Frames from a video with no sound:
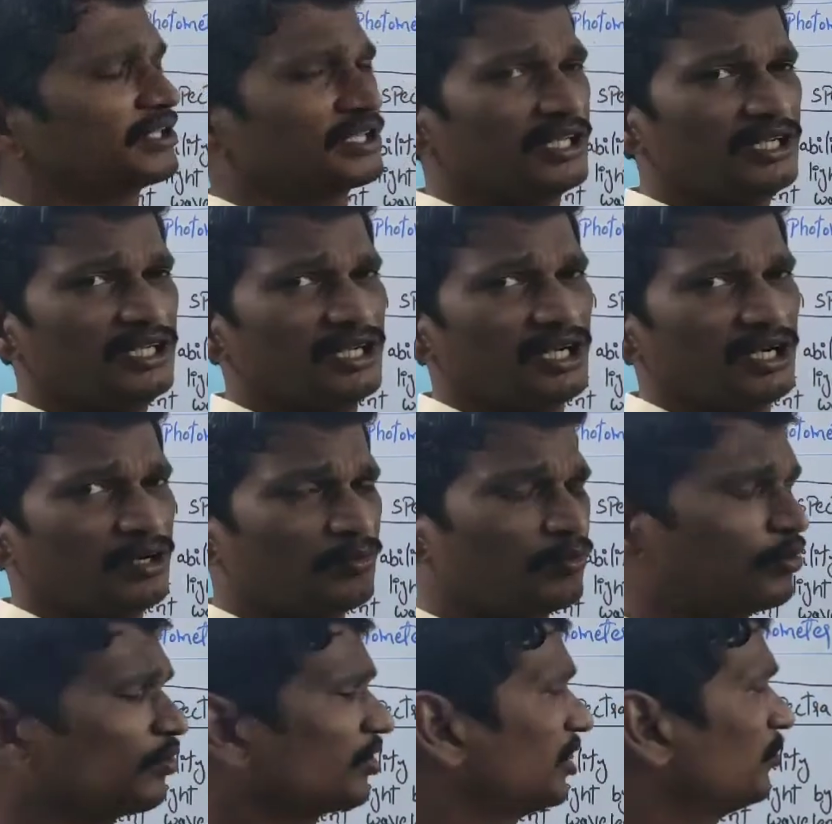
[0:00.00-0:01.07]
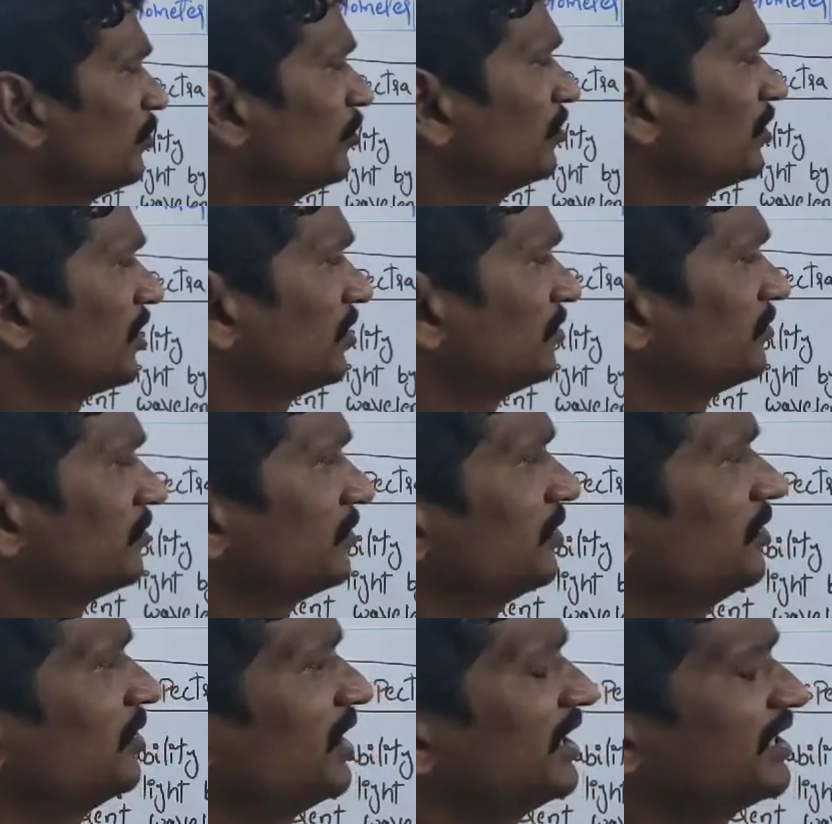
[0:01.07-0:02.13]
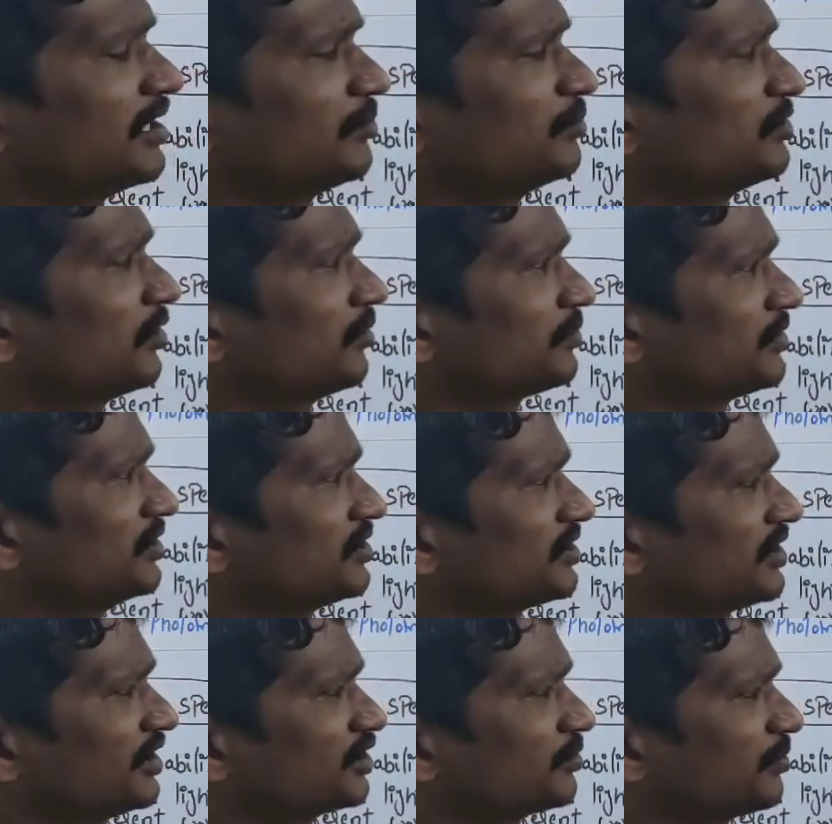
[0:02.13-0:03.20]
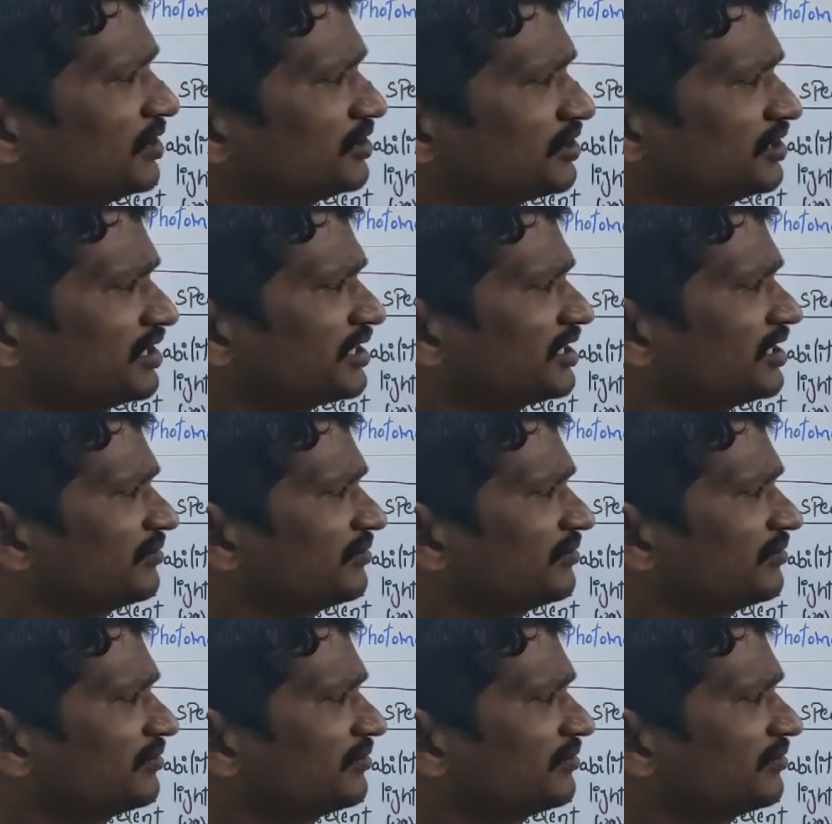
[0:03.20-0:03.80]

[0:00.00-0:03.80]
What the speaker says: Where the more amount of light absorption takes place,